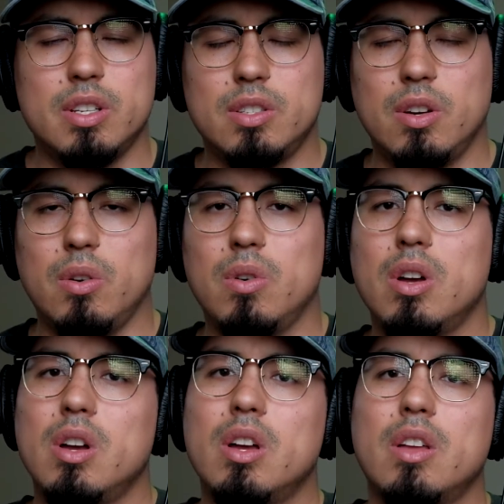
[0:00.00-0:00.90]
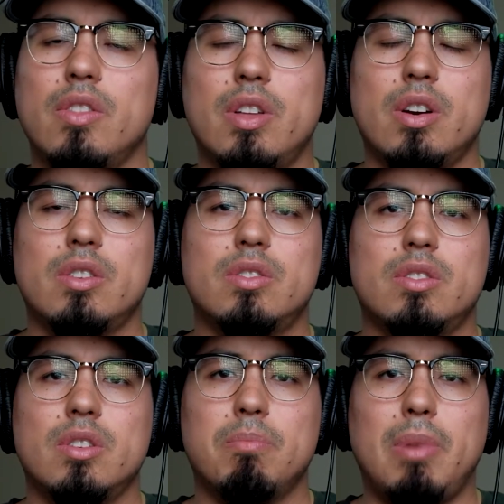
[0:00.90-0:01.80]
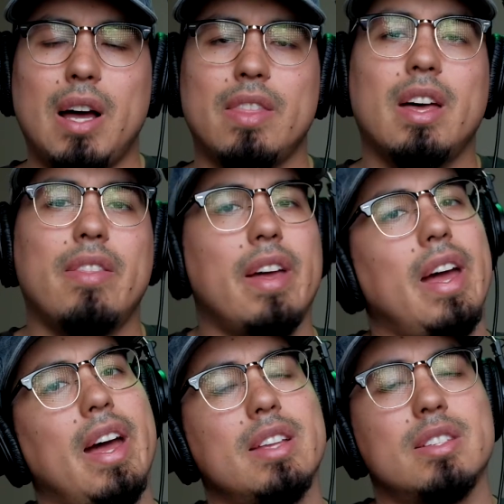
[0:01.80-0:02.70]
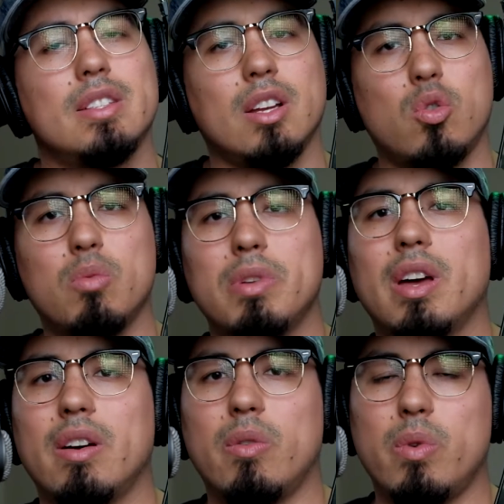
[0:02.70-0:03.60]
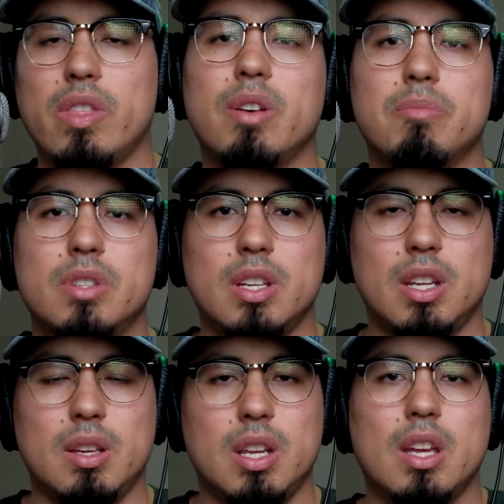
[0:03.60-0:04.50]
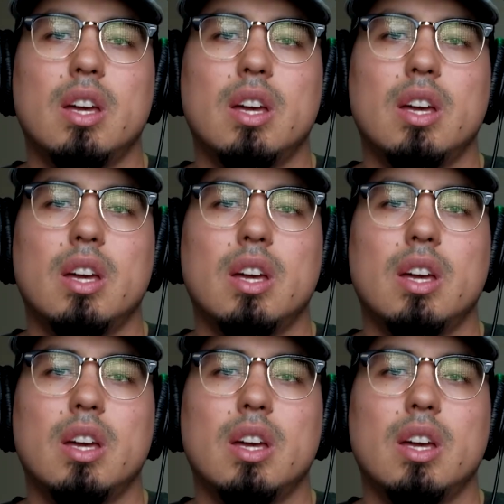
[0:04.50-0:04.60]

So there's banda that has the cumbia rhythms in it.